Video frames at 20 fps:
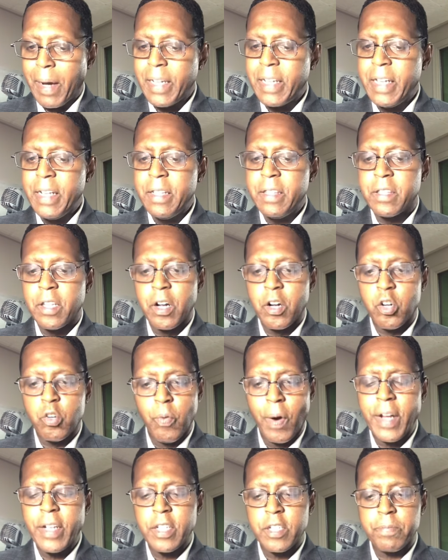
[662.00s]
debating the
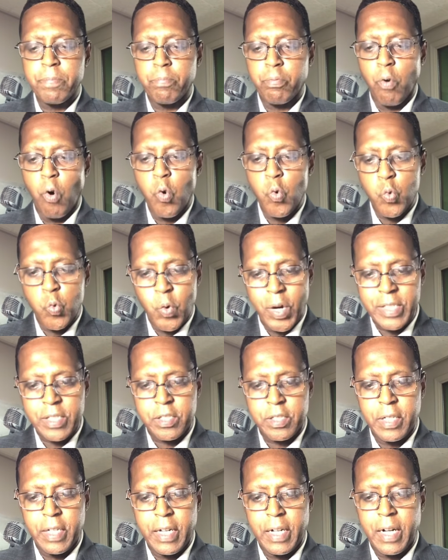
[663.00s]
greatest pro
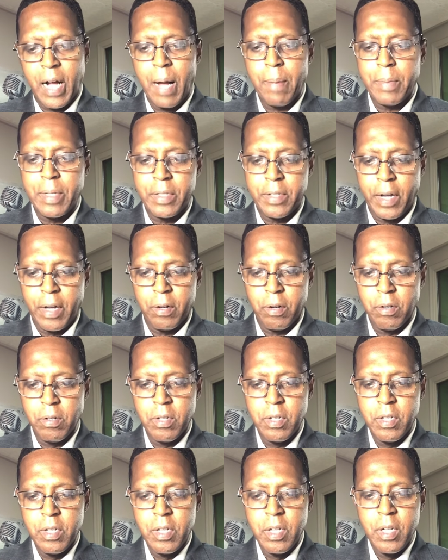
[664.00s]
wrestling
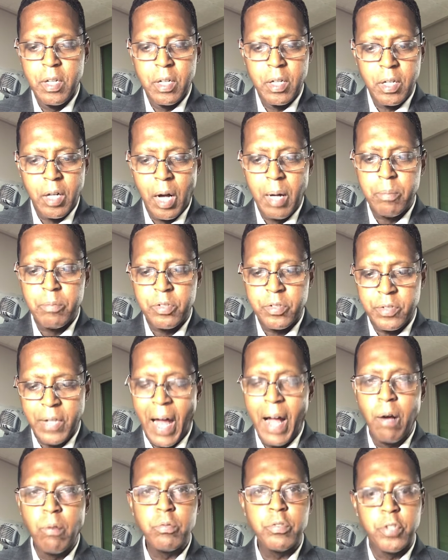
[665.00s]
commentator
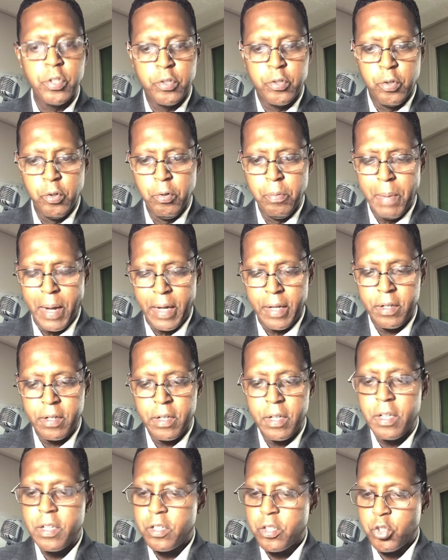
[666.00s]
comes down to 2
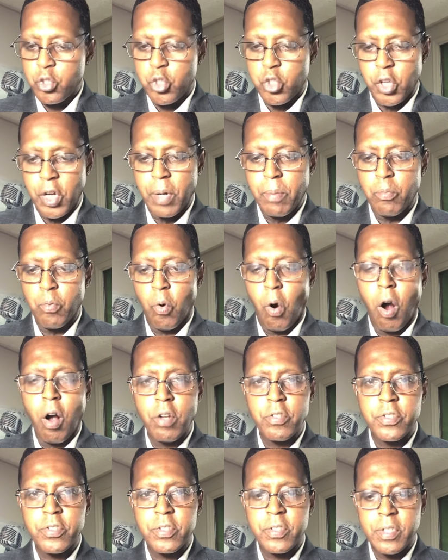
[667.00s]
men, Jim
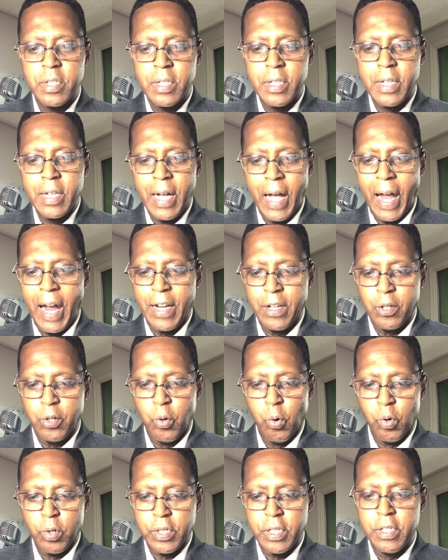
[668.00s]
Ross
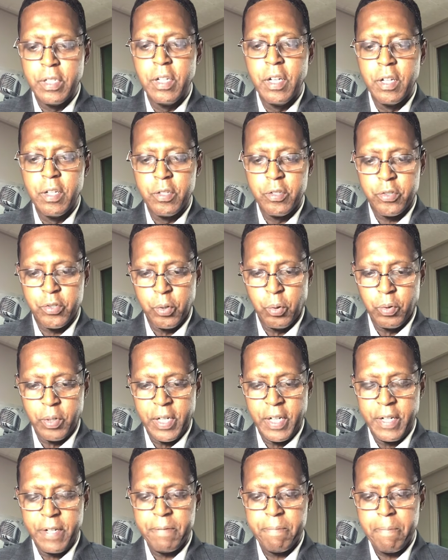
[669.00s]
and Gordon
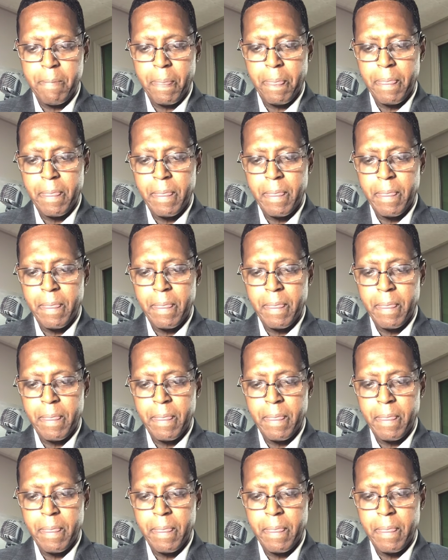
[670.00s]
Solie.